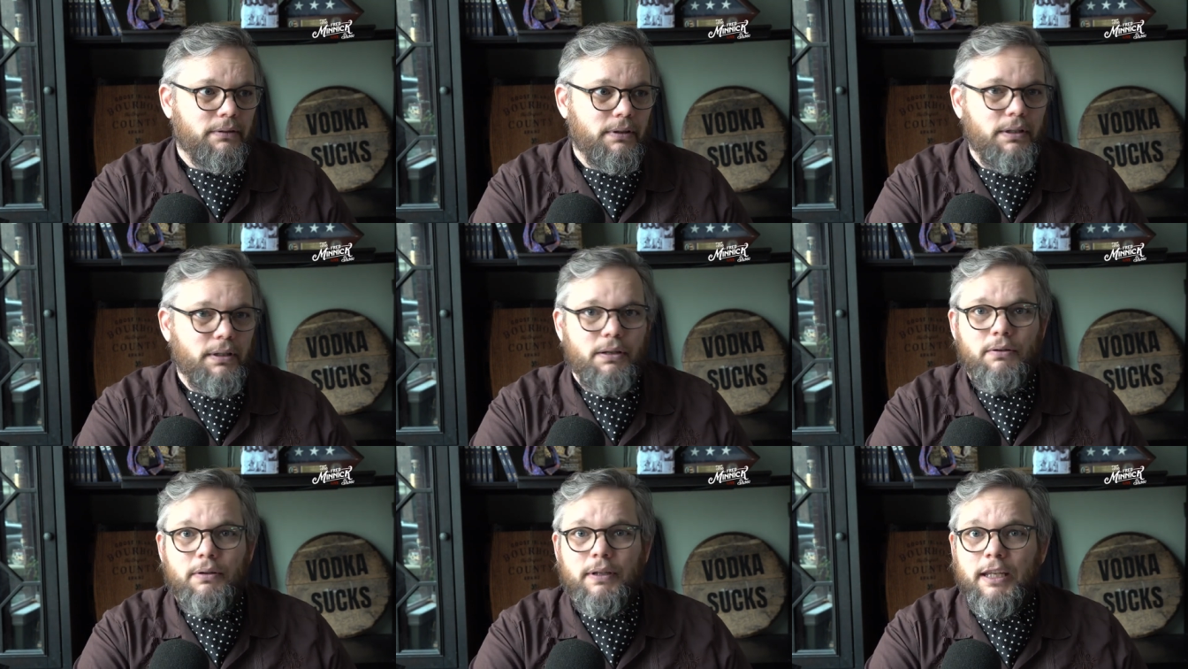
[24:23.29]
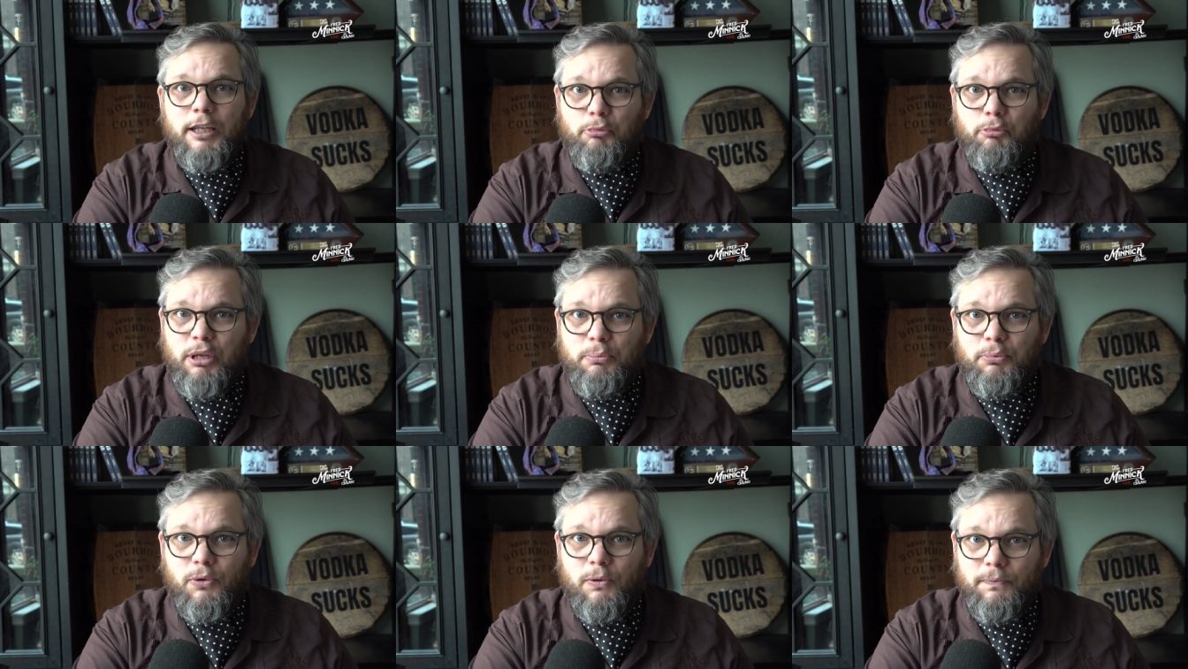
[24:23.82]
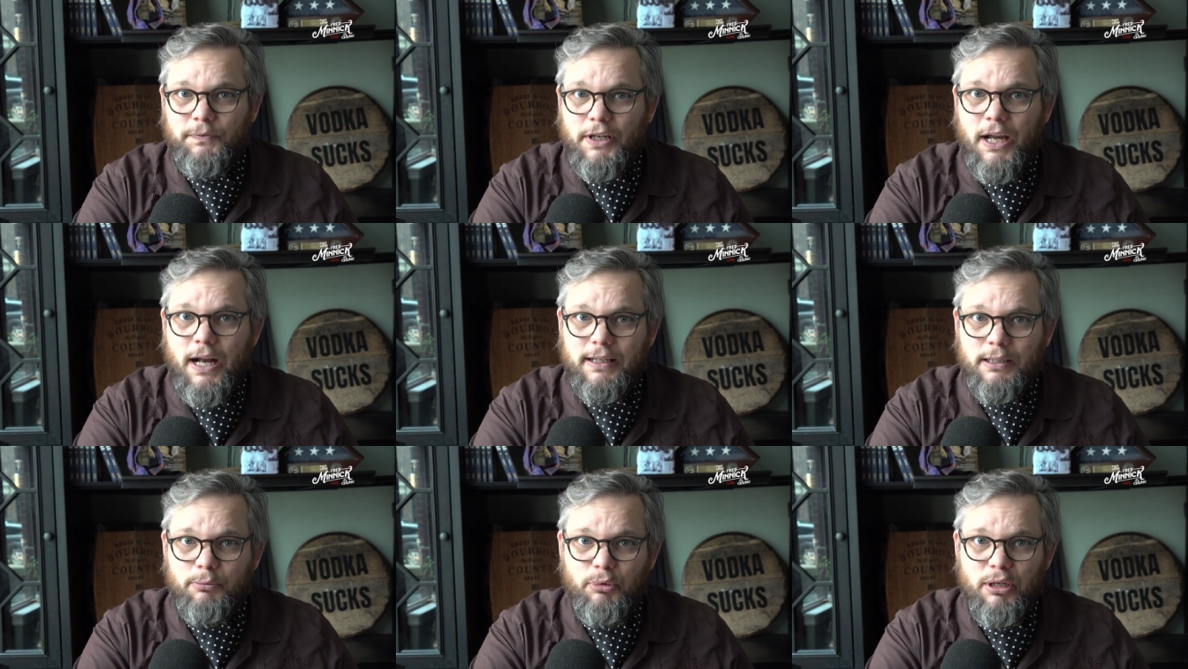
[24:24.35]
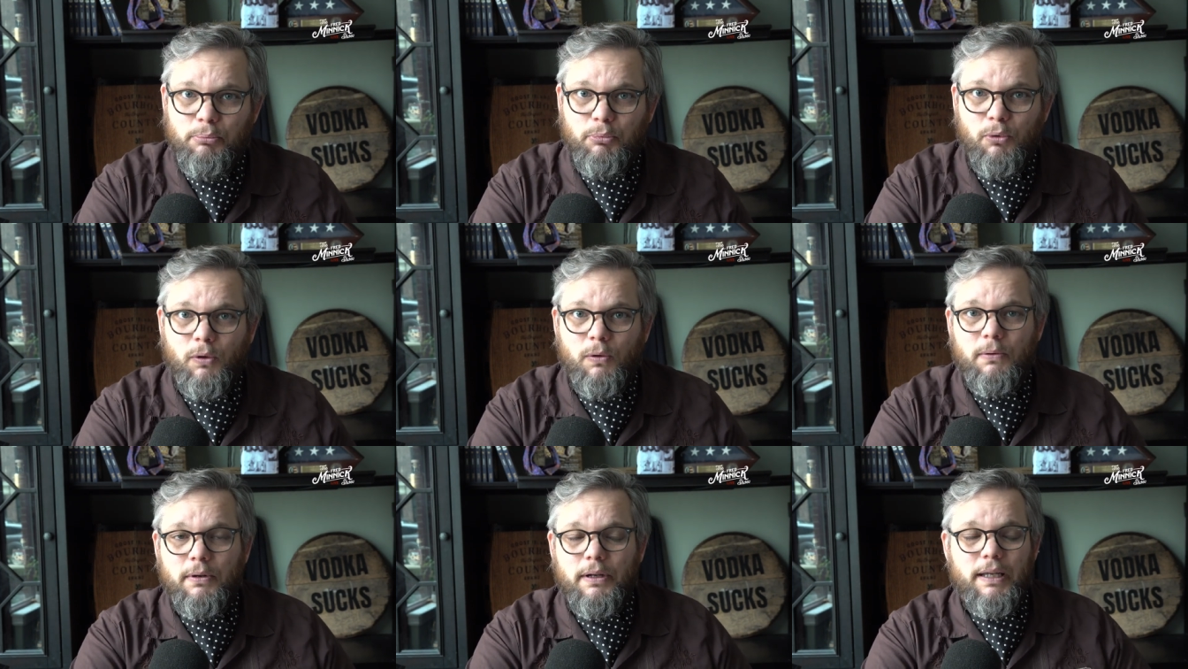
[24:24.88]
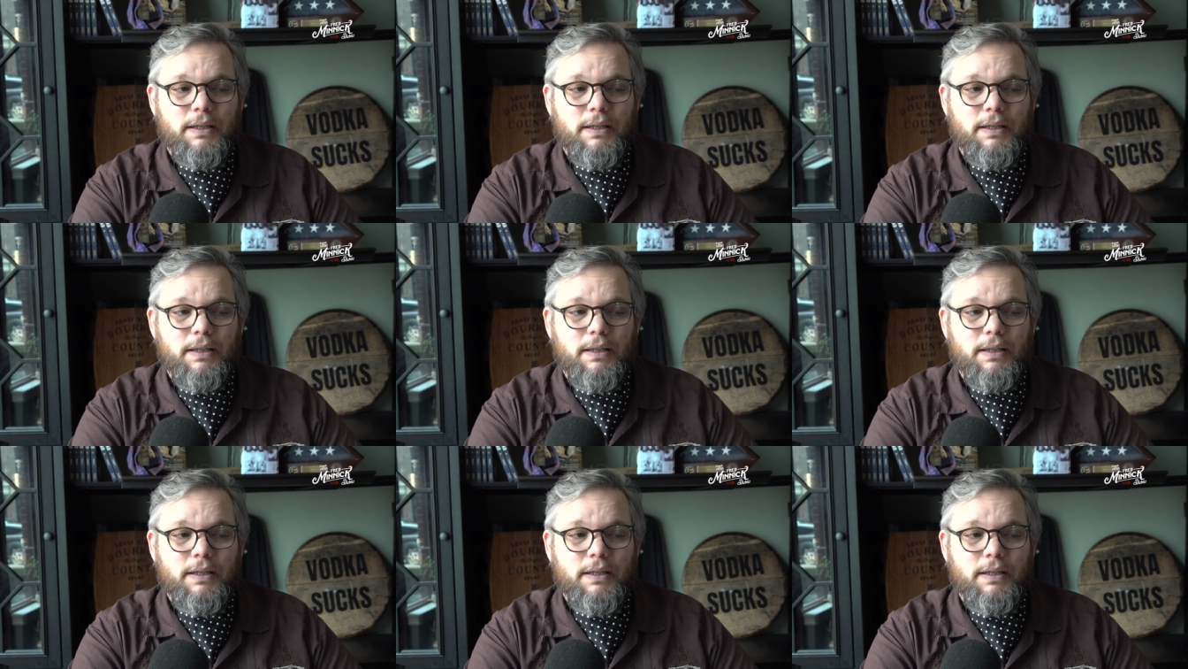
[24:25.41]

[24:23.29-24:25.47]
you know, get people and talk to people.